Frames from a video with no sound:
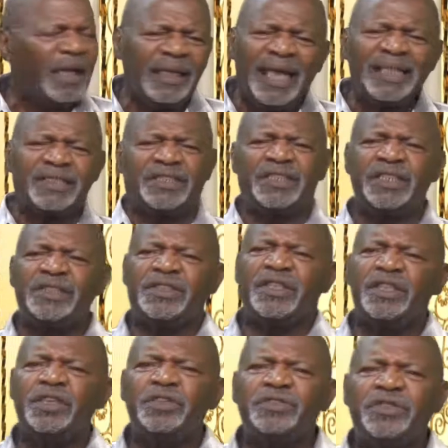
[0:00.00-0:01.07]
That sister
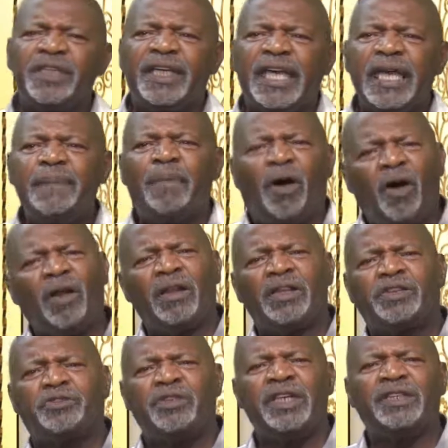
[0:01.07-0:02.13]
used to keep all
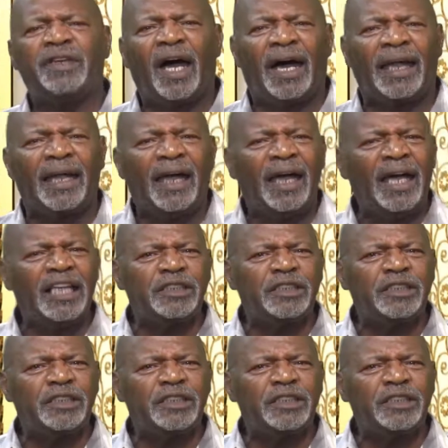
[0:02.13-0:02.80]
the streets hot,